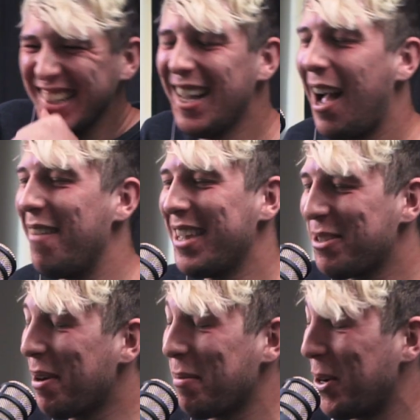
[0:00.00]
I mean, that's
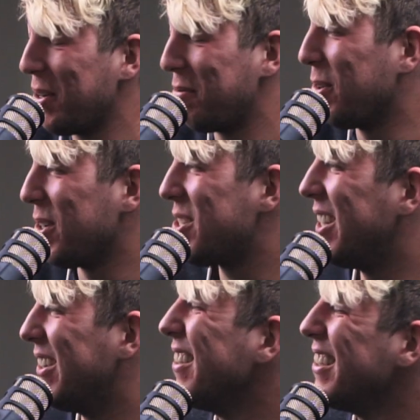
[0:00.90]
what I'm going for.
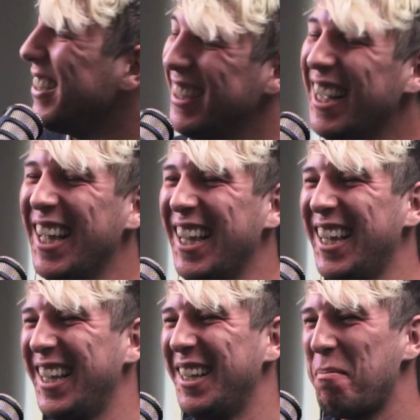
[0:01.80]
So
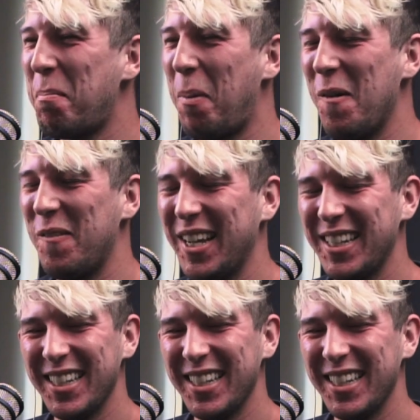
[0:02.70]
perfect.